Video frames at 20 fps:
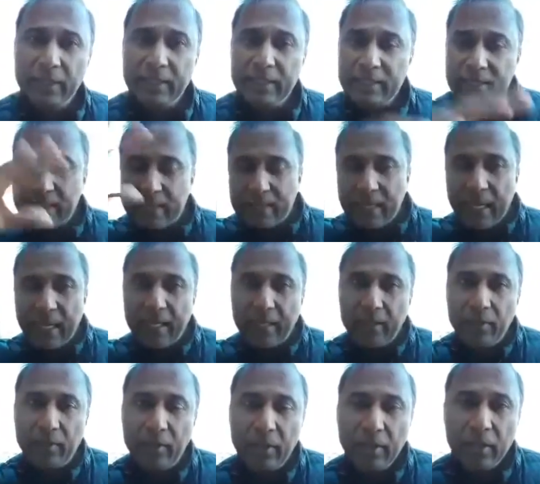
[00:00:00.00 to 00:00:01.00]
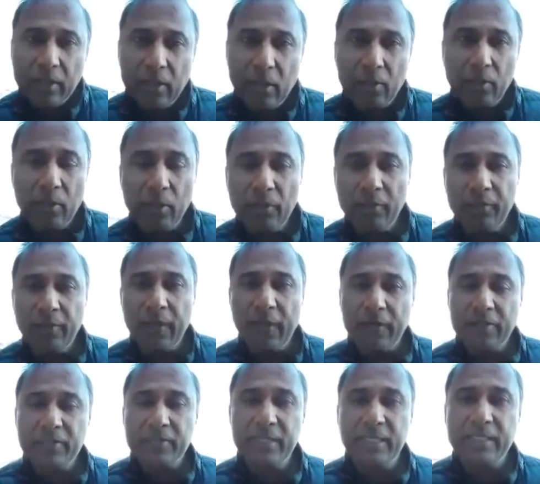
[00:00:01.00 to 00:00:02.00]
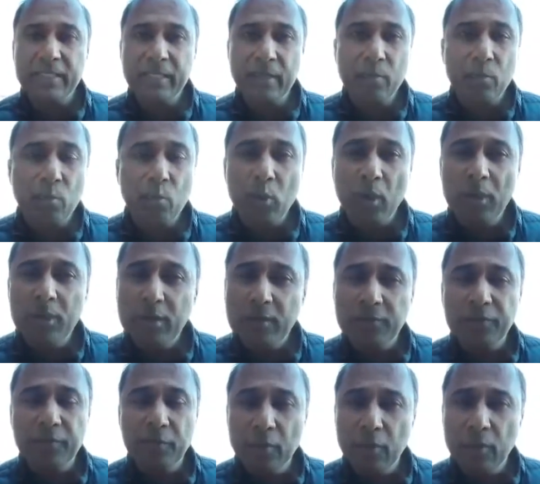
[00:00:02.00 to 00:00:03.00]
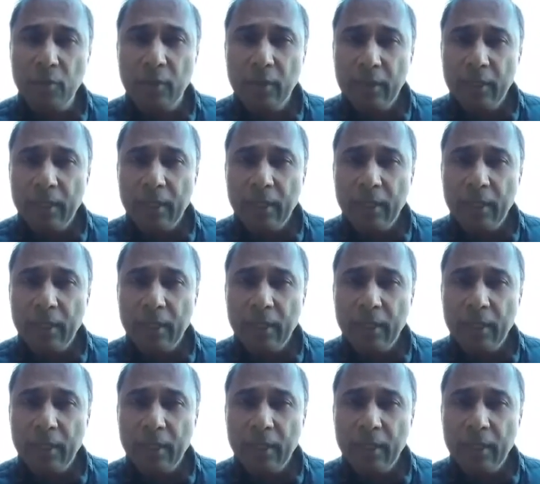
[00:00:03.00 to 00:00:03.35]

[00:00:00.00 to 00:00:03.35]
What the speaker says: this entire coronavirus is a wonderful